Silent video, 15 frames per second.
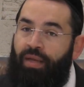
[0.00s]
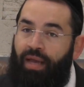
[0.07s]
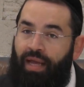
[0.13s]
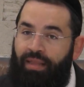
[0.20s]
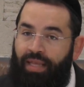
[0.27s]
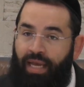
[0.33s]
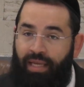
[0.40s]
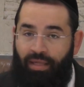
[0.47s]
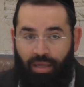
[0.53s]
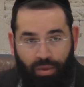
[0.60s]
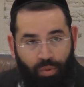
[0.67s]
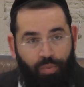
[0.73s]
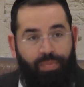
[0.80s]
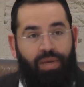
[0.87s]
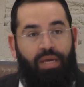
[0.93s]
and then
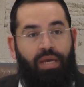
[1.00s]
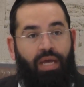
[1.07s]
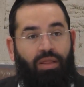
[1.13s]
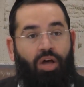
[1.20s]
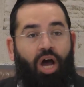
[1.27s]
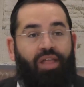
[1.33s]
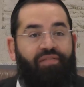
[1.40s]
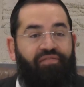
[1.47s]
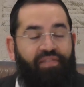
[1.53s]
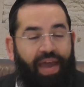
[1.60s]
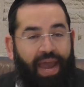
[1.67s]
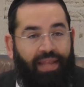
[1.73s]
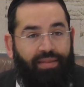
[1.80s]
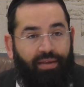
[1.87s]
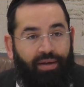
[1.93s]
it would be a lot of
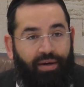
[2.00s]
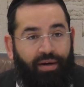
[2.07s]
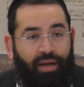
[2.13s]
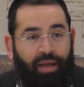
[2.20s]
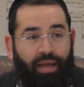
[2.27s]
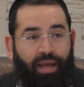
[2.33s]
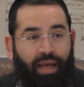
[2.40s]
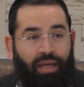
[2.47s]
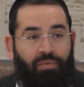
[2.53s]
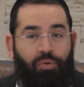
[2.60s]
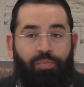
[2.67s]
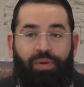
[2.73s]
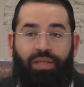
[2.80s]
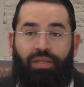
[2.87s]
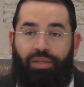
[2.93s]
fat there, and it
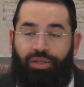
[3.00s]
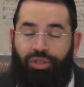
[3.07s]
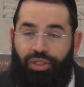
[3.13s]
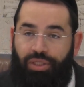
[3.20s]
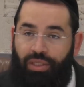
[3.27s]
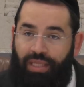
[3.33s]
would be delicious.